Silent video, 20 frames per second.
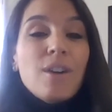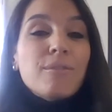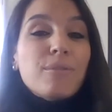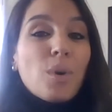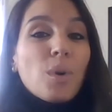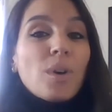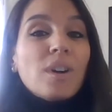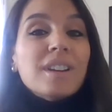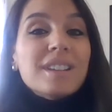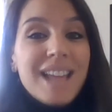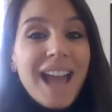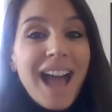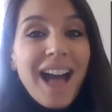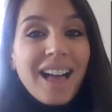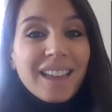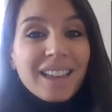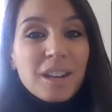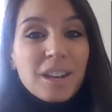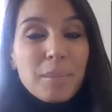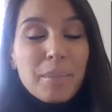for
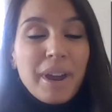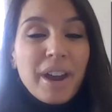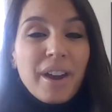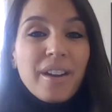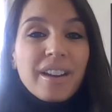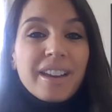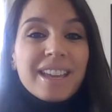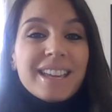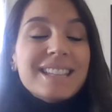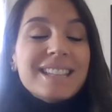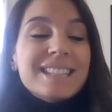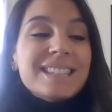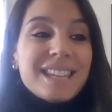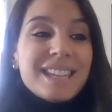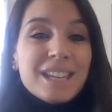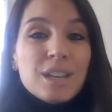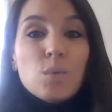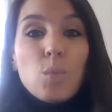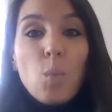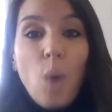Italian Americans
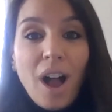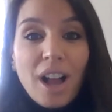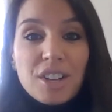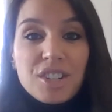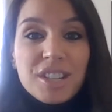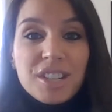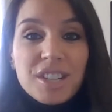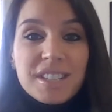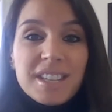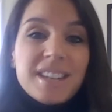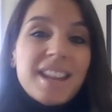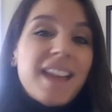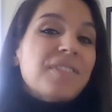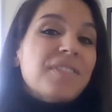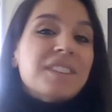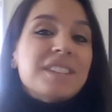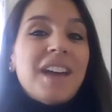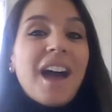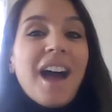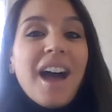in Washington. At
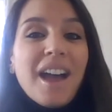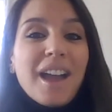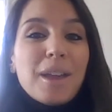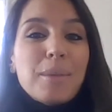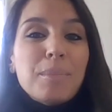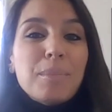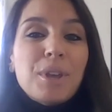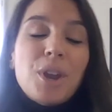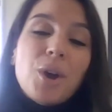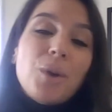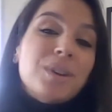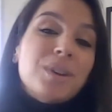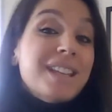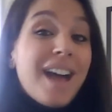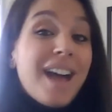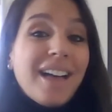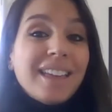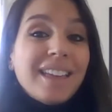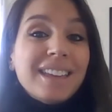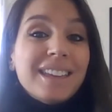the time, you know,
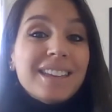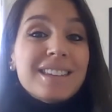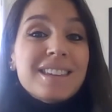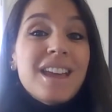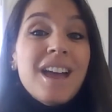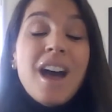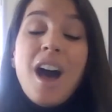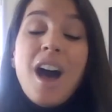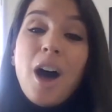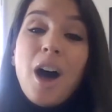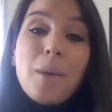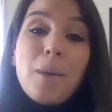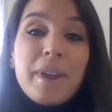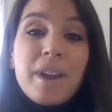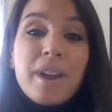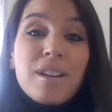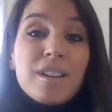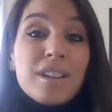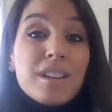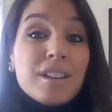Italian
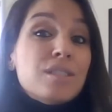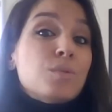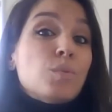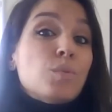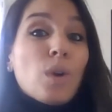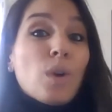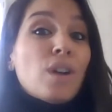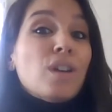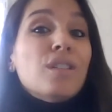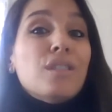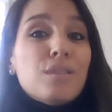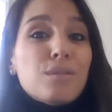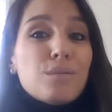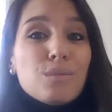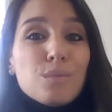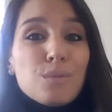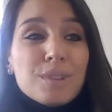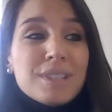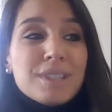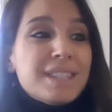Americans weren't
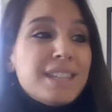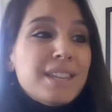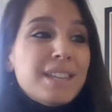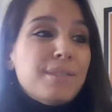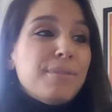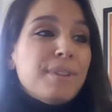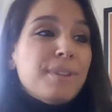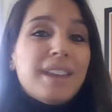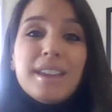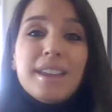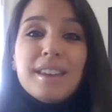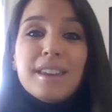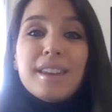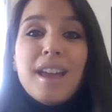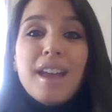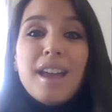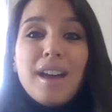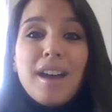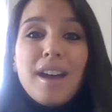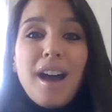receiving
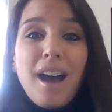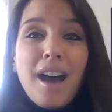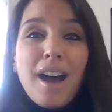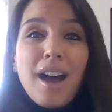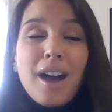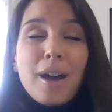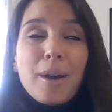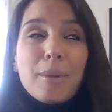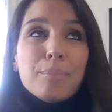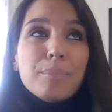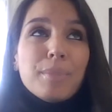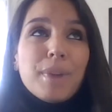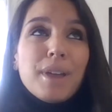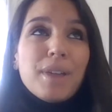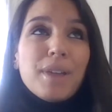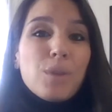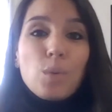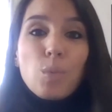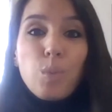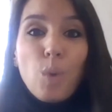
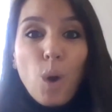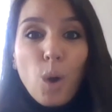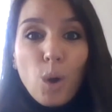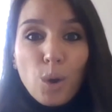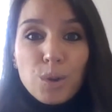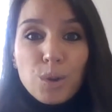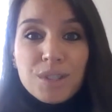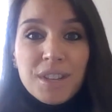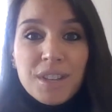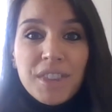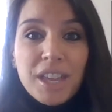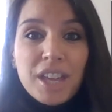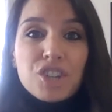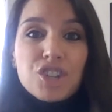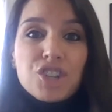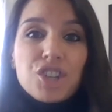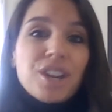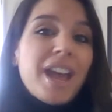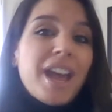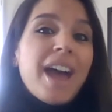the roles that they
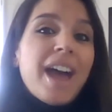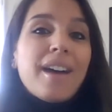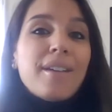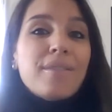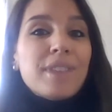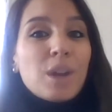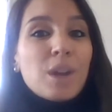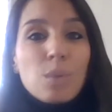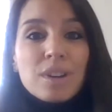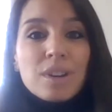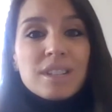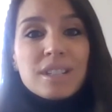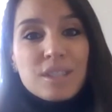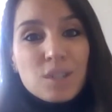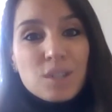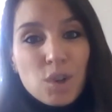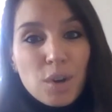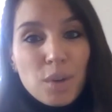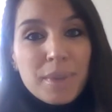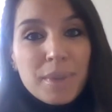should have. They were
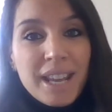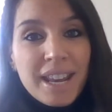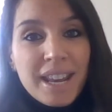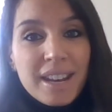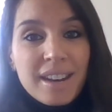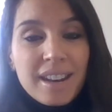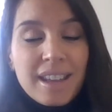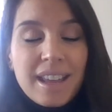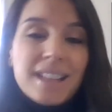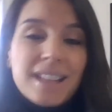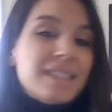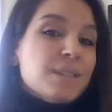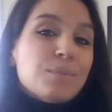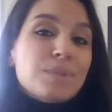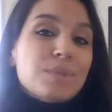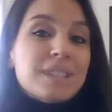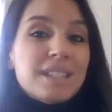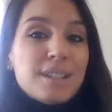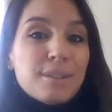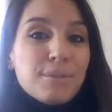discriminated against. It
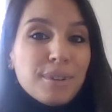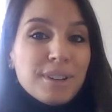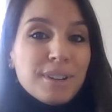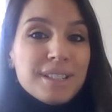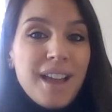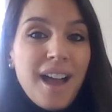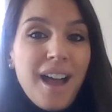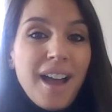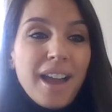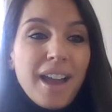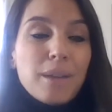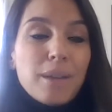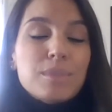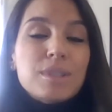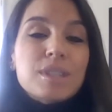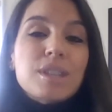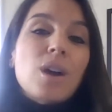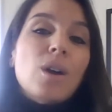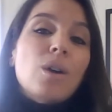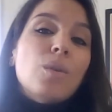was a different time.
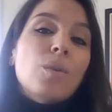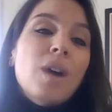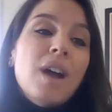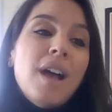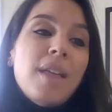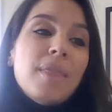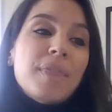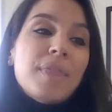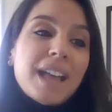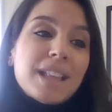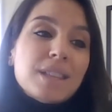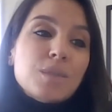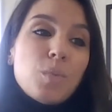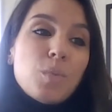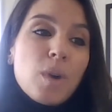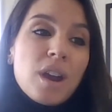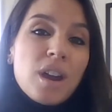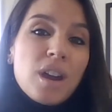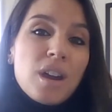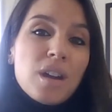So that's
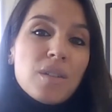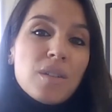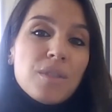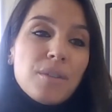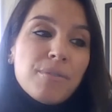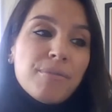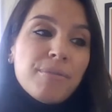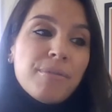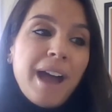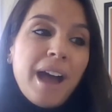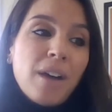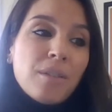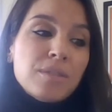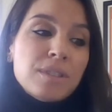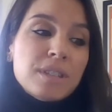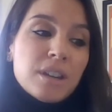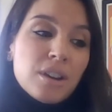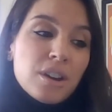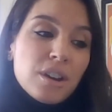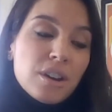where the
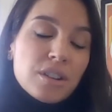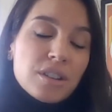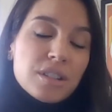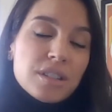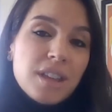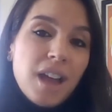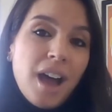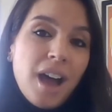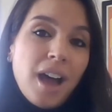founders